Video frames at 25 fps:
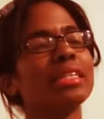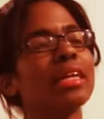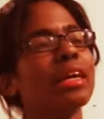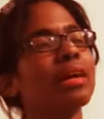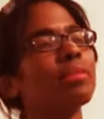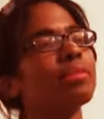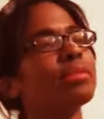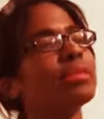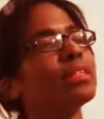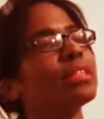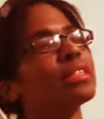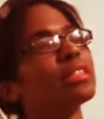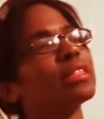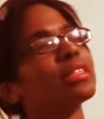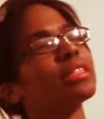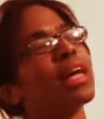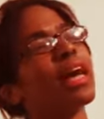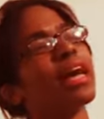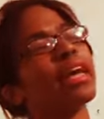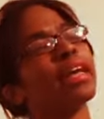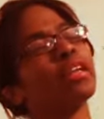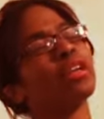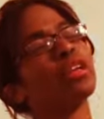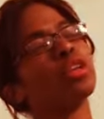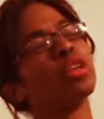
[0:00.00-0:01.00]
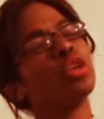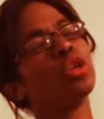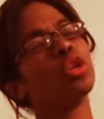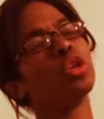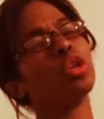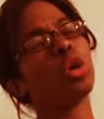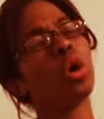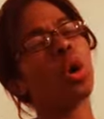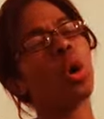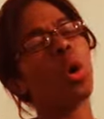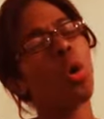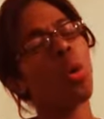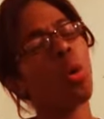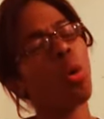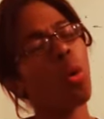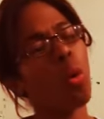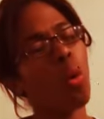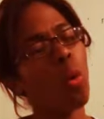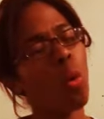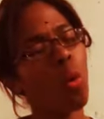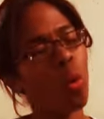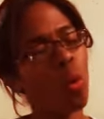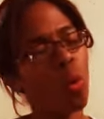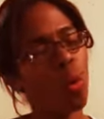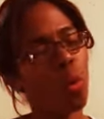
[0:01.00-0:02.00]
I'm just like,
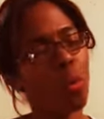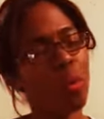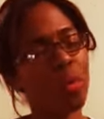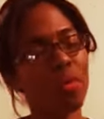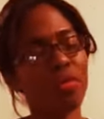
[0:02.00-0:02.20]
no.